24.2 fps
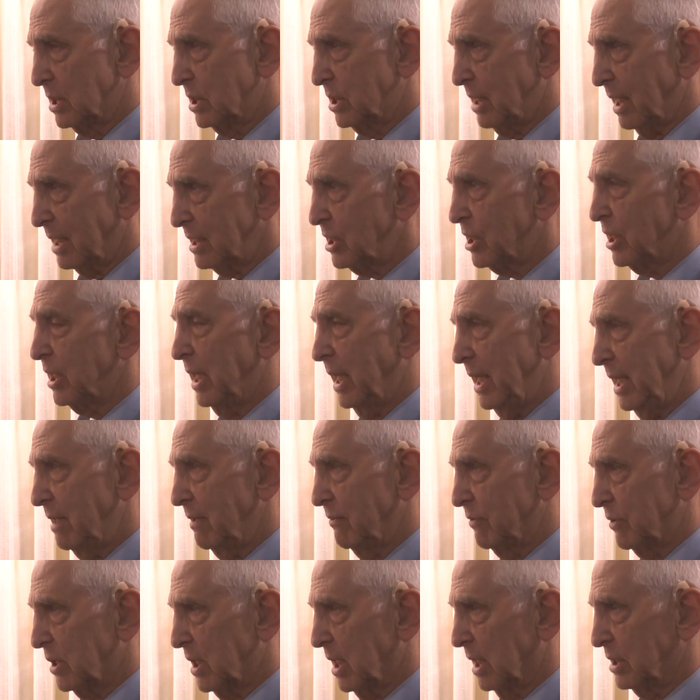Section 8
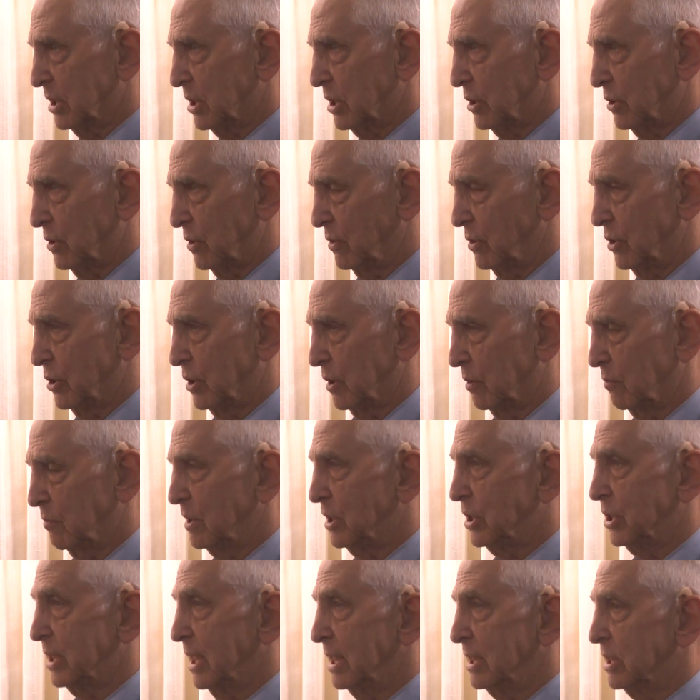of the Constitution,
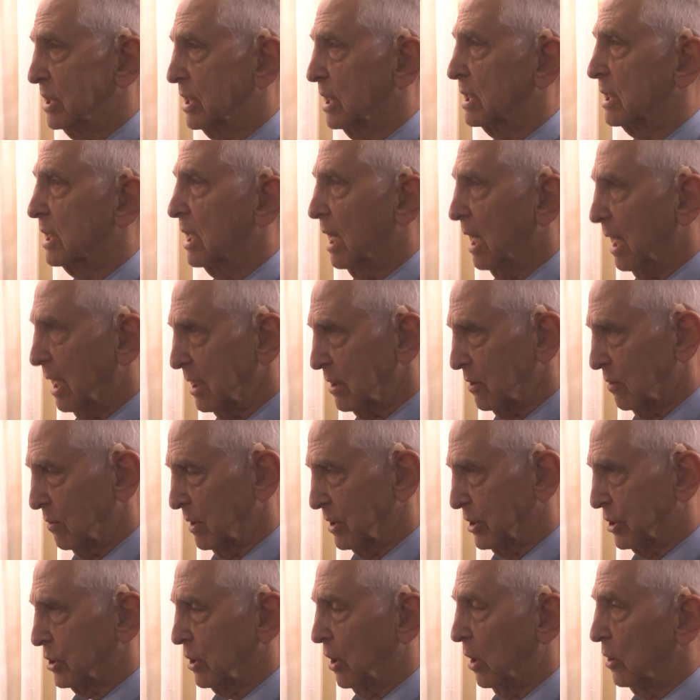which says that
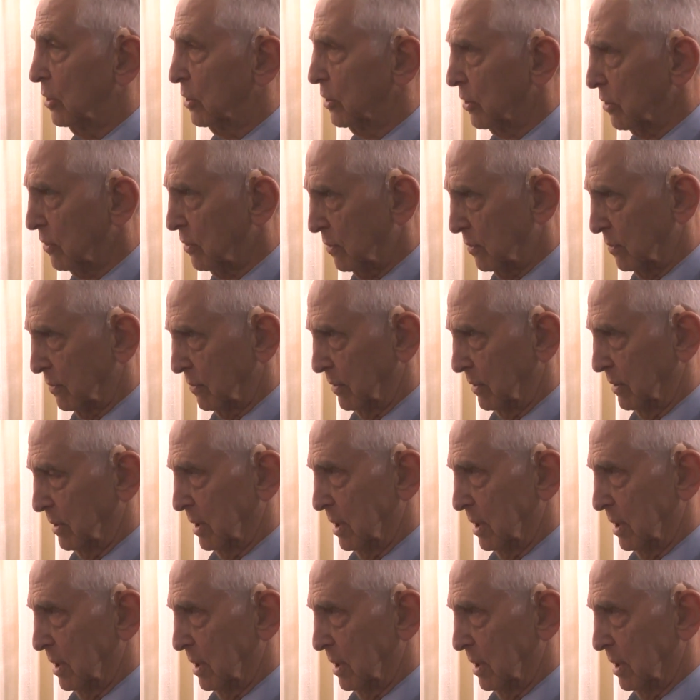Congress alone